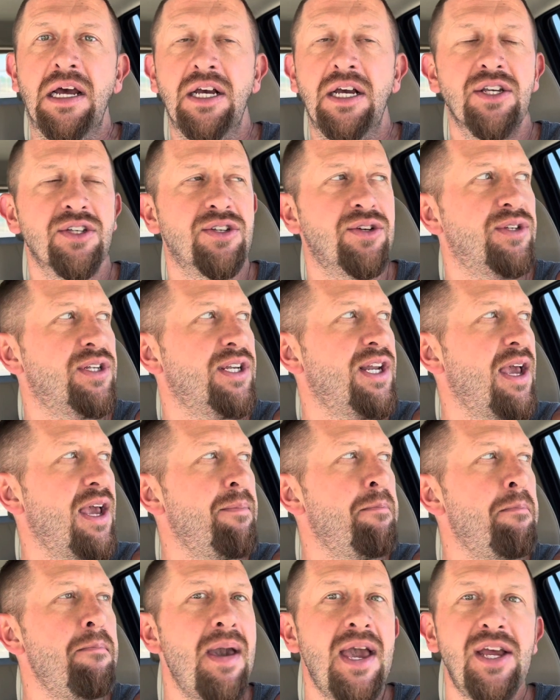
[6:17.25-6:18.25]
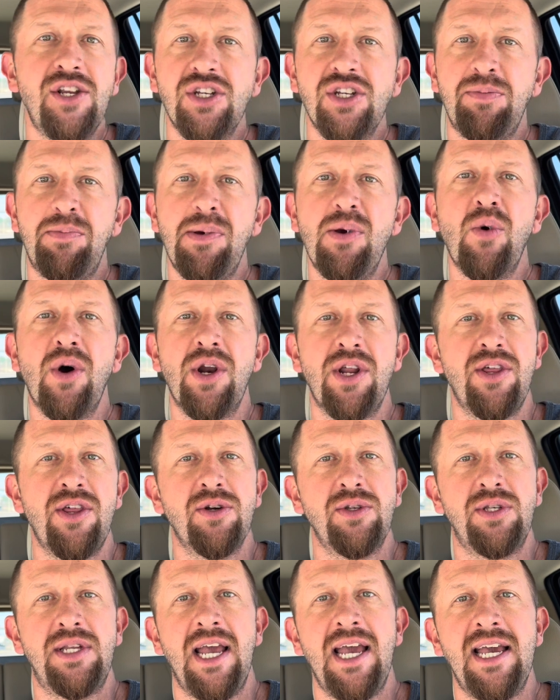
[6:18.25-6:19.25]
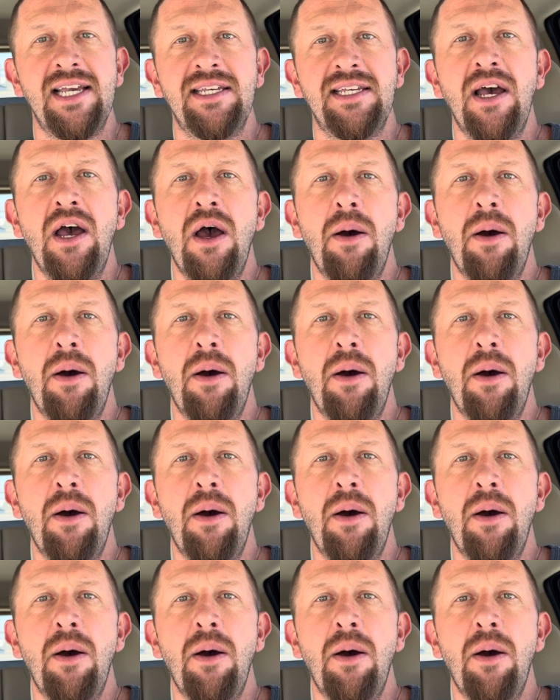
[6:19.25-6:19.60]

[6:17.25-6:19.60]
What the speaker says: So today may just be one of those days,